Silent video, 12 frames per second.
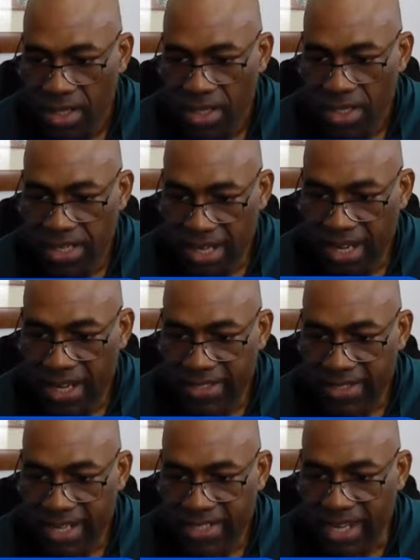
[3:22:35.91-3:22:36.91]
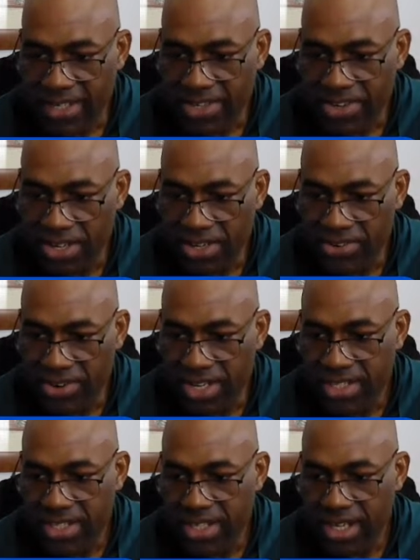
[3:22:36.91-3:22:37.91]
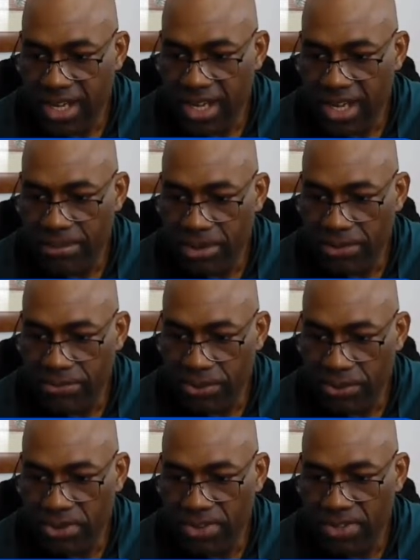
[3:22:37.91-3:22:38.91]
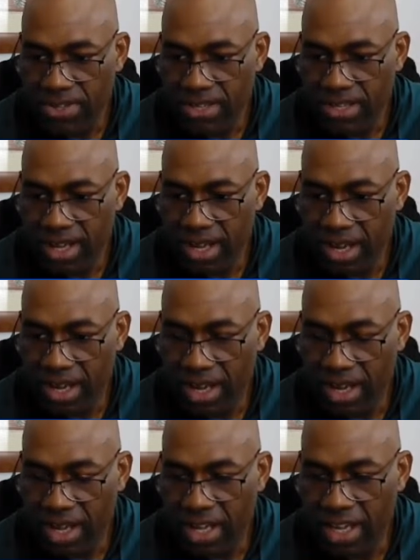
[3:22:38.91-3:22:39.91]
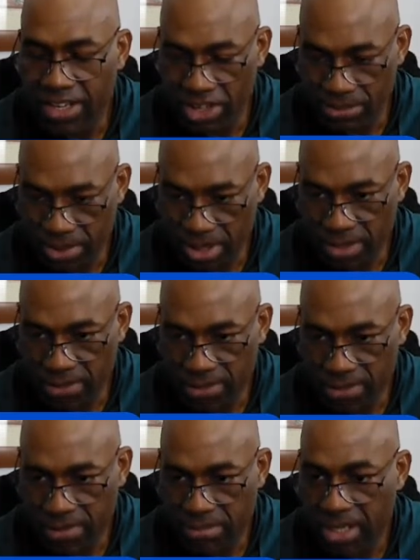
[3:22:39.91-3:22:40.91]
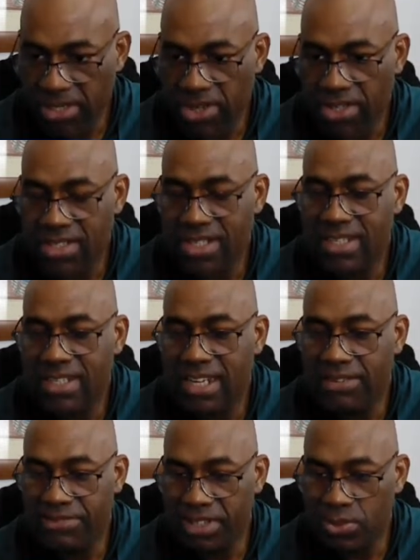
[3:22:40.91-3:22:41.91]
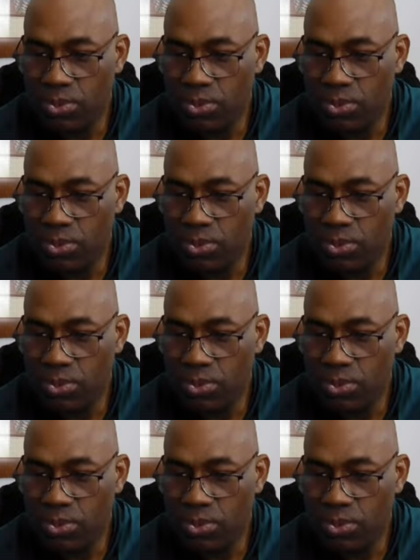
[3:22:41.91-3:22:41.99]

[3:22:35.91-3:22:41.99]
Yeah, exercise can increase blood flow in your body, but not dead feet.